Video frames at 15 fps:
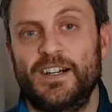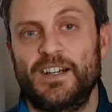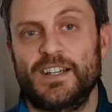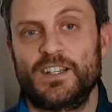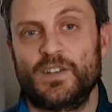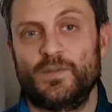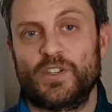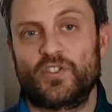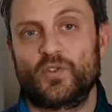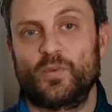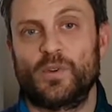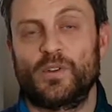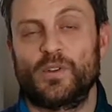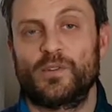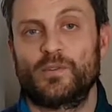
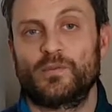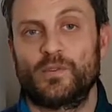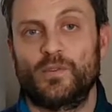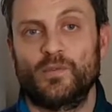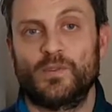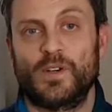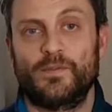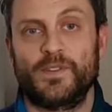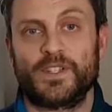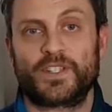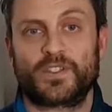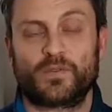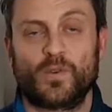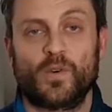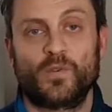individual of
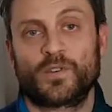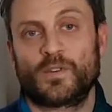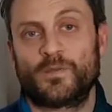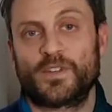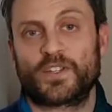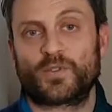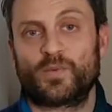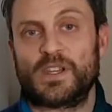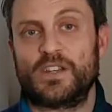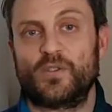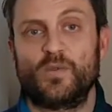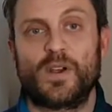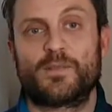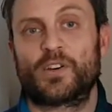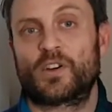this owner of the suite,
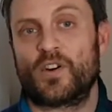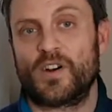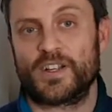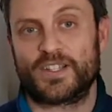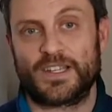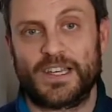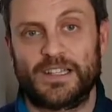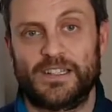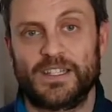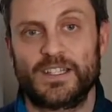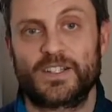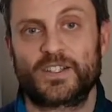whoever caused that leak.